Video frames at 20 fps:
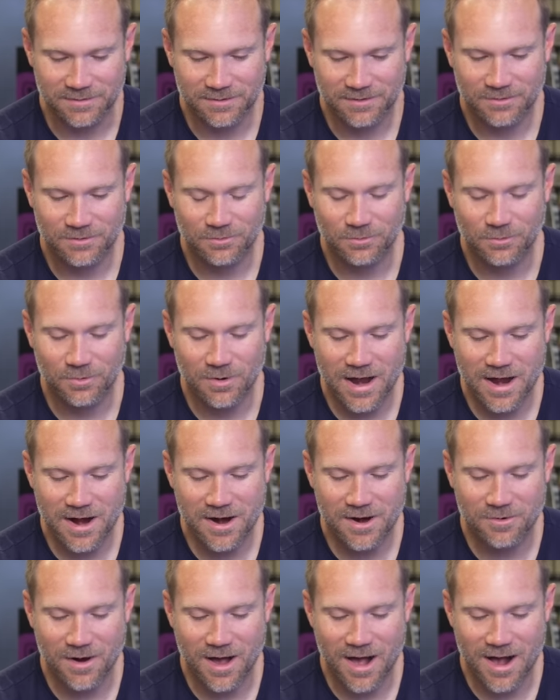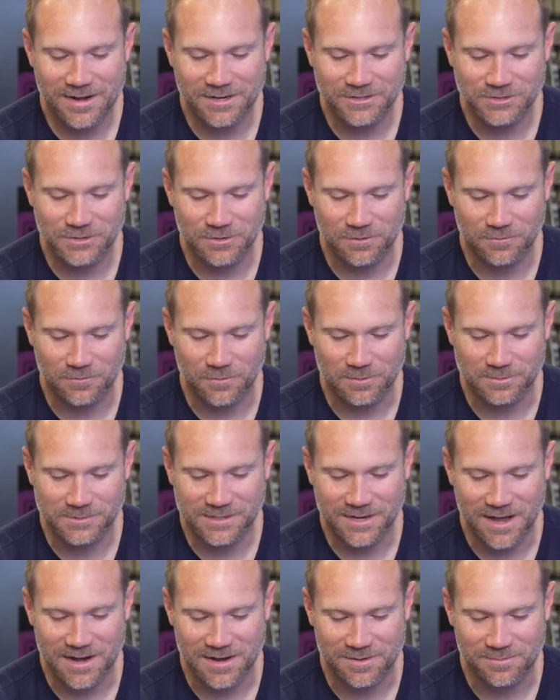Love that. Rare Rockets uniform,
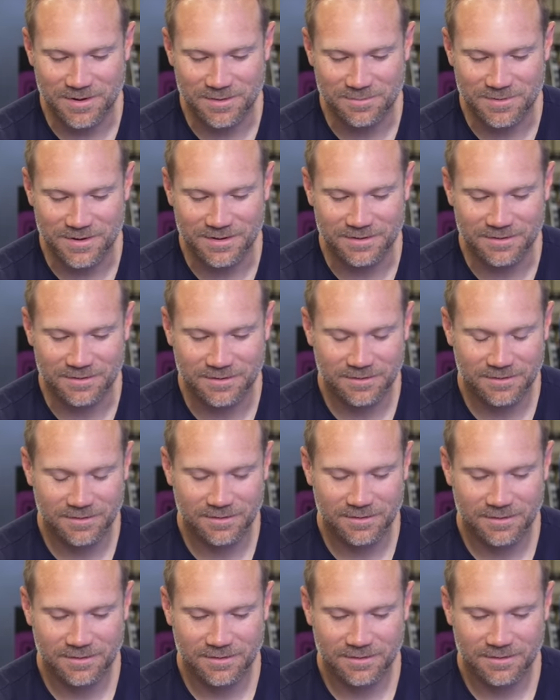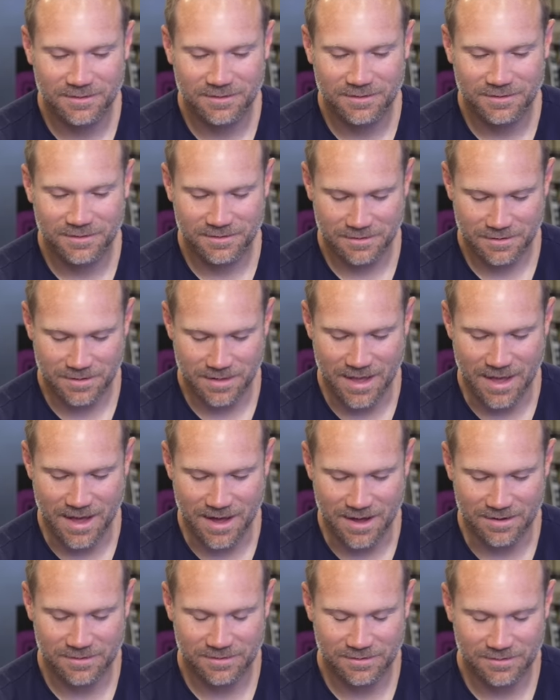Scottie Pippen. He got paid after the yeah.
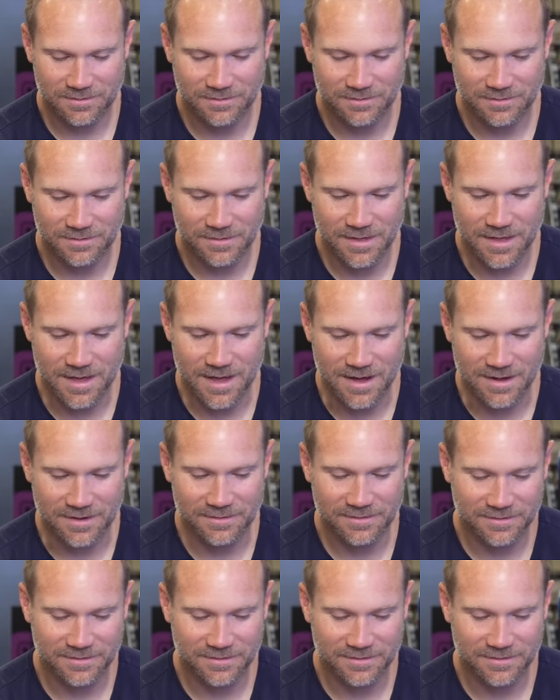last dance. Yeah.